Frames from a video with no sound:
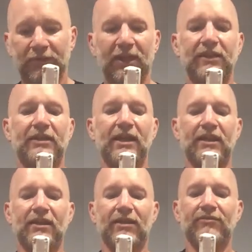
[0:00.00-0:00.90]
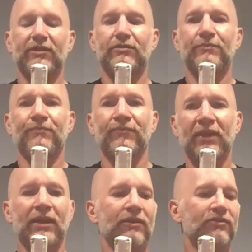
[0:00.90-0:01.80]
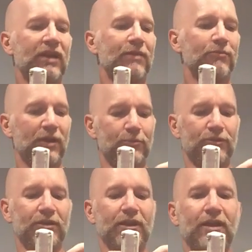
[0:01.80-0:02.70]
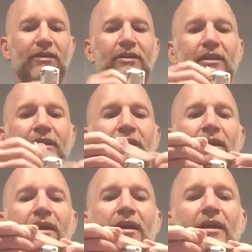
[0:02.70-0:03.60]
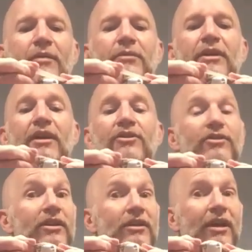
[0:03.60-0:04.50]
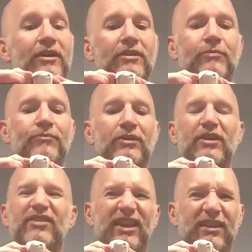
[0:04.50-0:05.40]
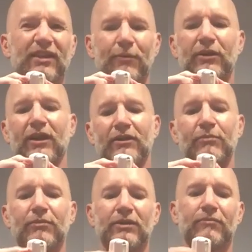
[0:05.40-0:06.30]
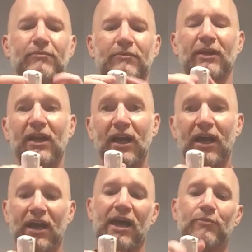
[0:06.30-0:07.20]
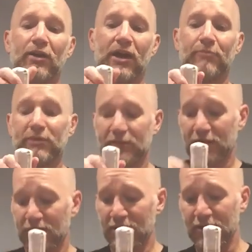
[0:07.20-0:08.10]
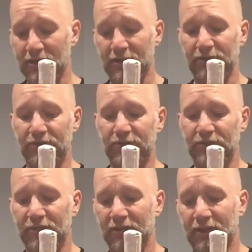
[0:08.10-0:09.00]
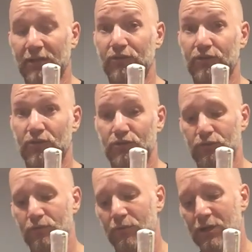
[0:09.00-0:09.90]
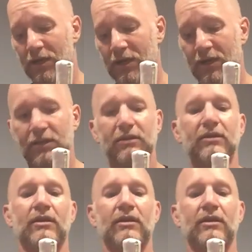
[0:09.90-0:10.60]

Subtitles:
And yeah, you have little tape nubs in there because you didn't cut them. You can take the time to cut them, but I'm not, because, and I'll show you why.